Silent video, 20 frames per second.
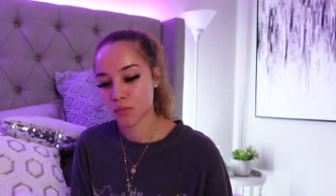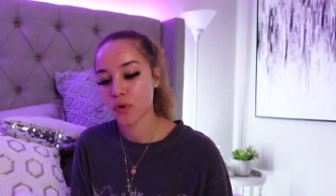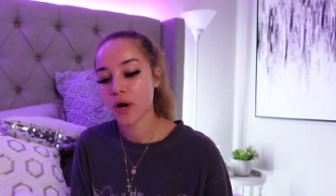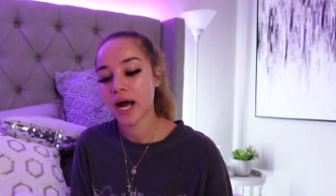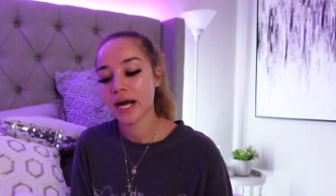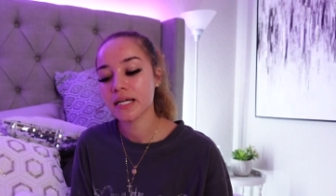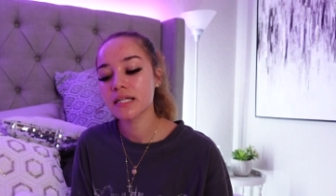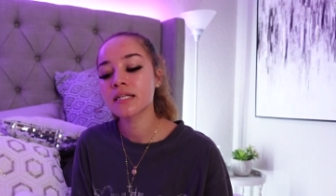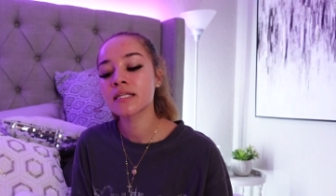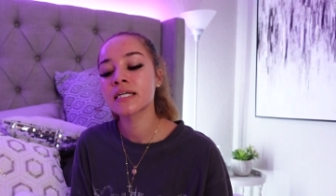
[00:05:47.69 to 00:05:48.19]

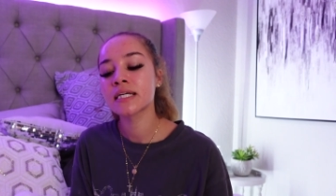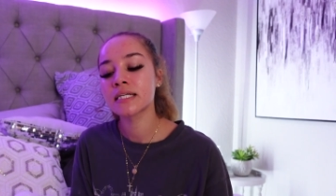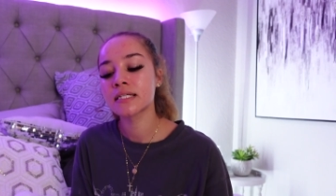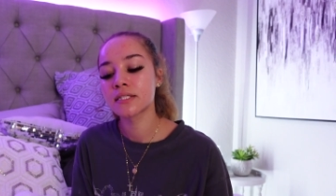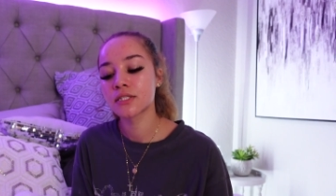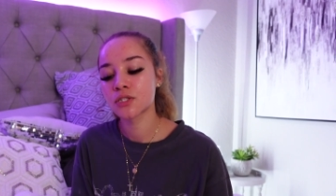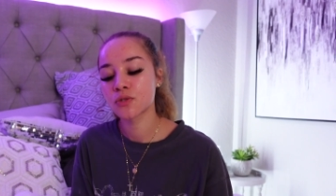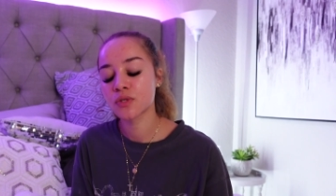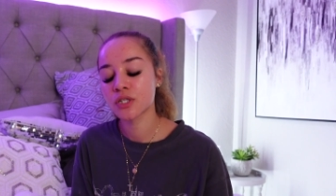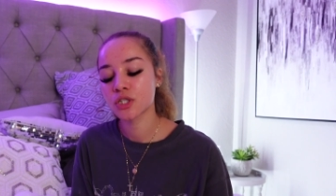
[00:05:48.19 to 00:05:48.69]
Pride
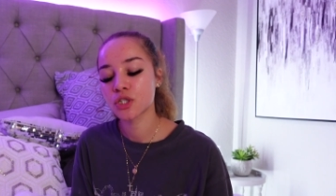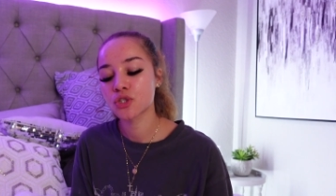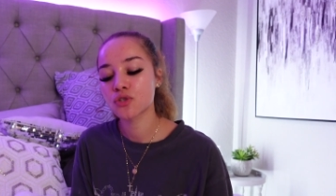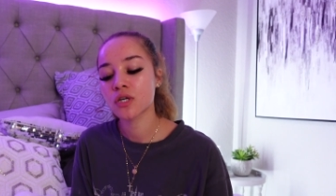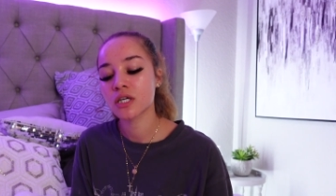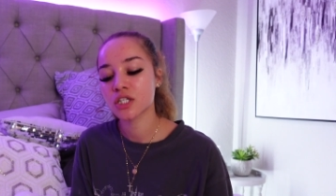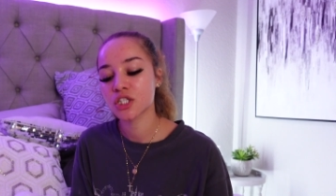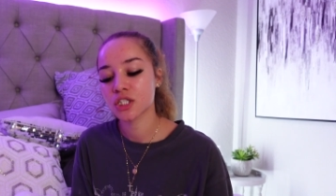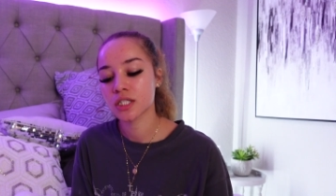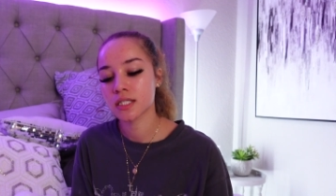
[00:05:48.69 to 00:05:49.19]
leads to
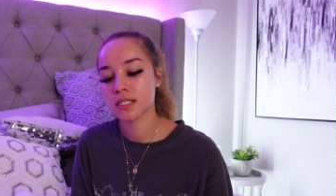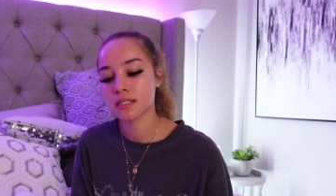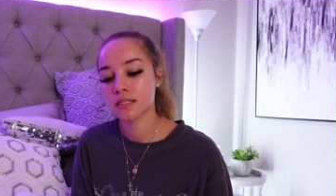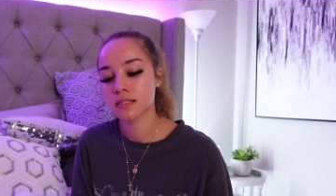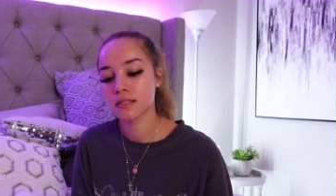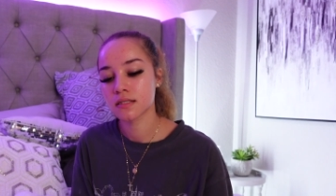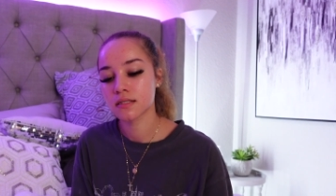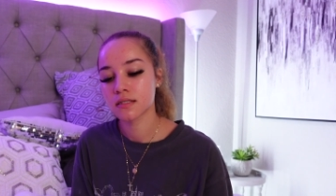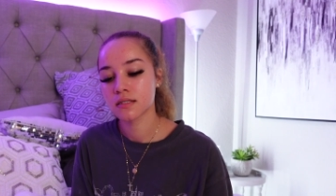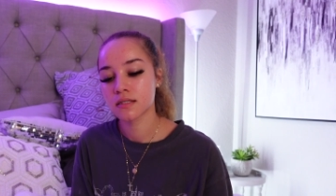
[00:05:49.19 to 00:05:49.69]
destruction,
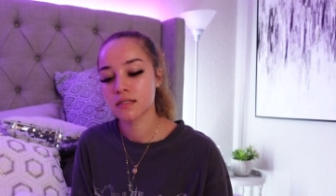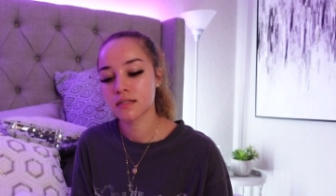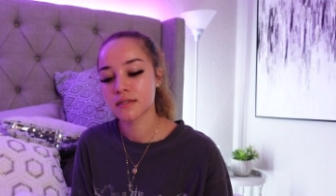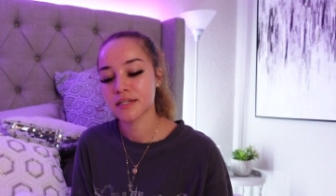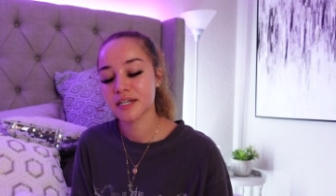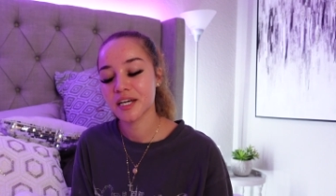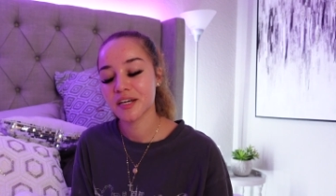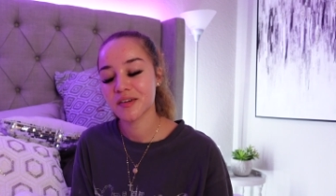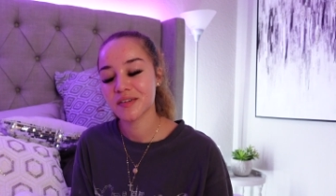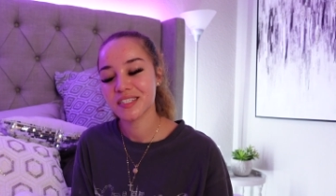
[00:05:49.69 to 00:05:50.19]

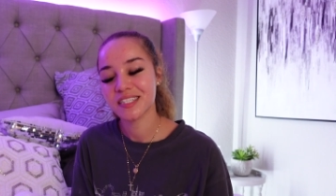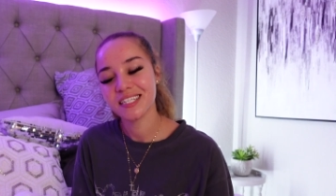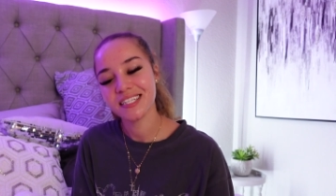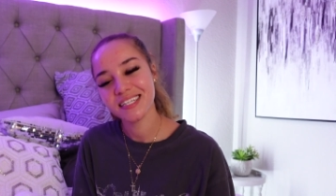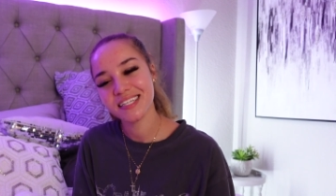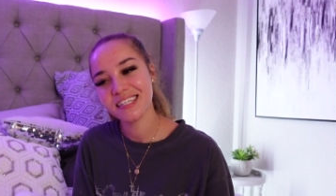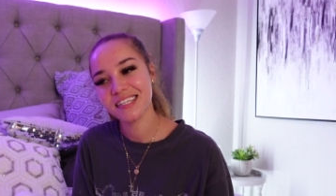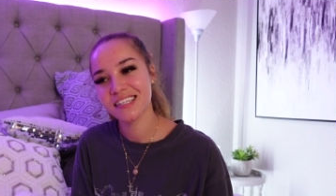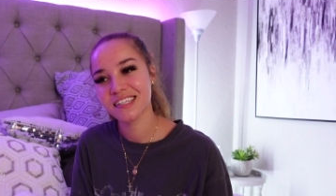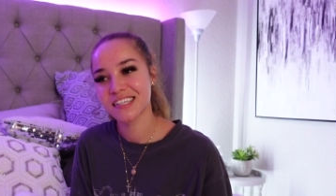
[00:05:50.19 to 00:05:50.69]
guaranteed.